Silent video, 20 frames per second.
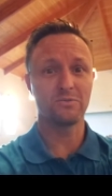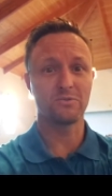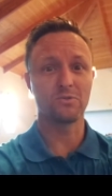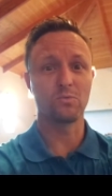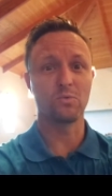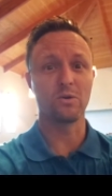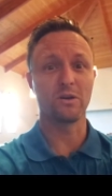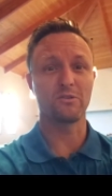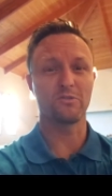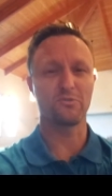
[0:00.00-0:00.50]
to
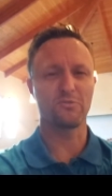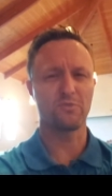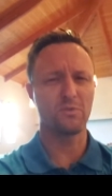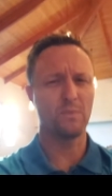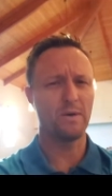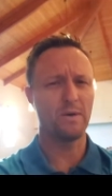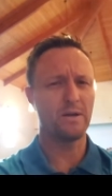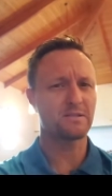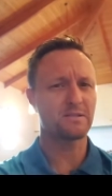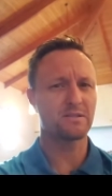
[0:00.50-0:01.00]
work
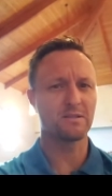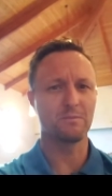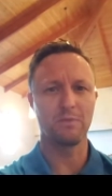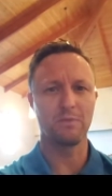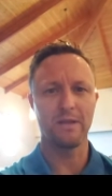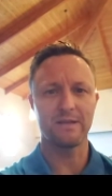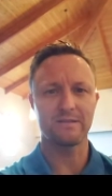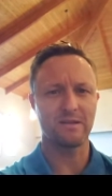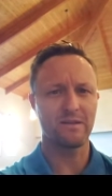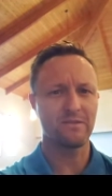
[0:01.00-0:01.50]
through us, to
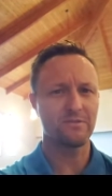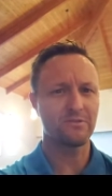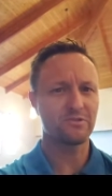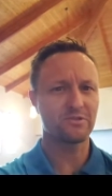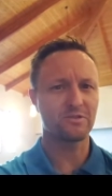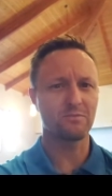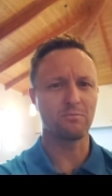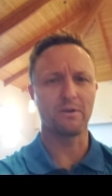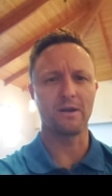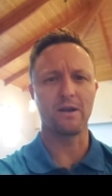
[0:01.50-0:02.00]
bless
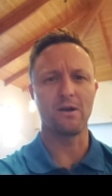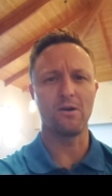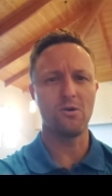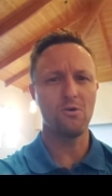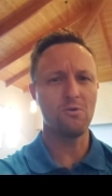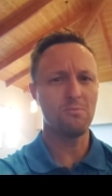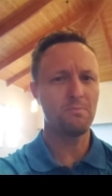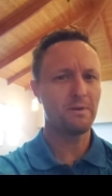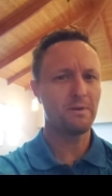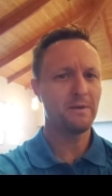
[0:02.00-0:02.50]
others, to bring
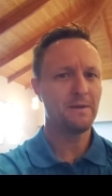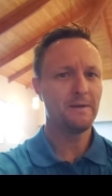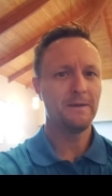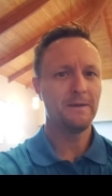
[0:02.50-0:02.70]
hope.